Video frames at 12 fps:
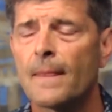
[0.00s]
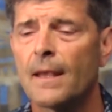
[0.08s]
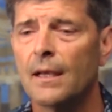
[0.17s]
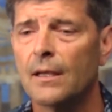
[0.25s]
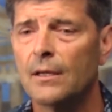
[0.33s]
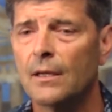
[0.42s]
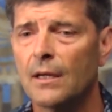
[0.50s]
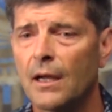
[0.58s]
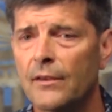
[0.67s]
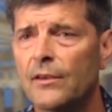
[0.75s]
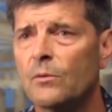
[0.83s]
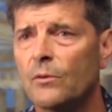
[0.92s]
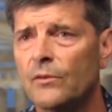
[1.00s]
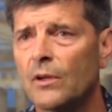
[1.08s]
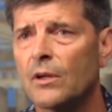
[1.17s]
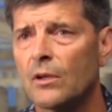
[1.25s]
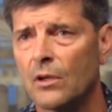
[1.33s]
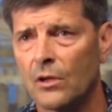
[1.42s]
And uh, I think we've
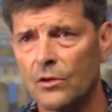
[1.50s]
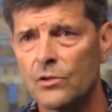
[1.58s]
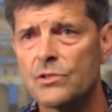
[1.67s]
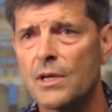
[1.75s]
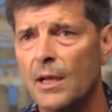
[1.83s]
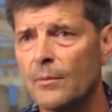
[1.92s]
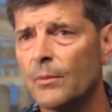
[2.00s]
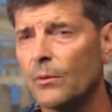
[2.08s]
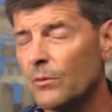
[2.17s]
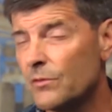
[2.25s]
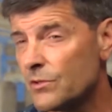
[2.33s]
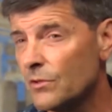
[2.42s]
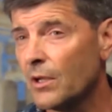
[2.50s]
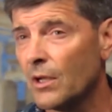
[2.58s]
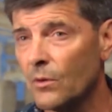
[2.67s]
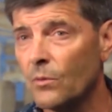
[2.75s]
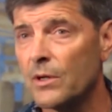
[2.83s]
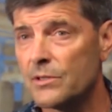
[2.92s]
done a, a good job, but we've still got
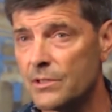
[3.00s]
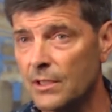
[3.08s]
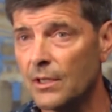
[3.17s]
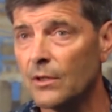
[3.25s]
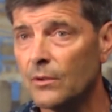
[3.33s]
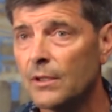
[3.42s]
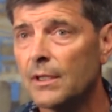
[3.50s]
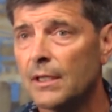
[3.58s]
a ways to go.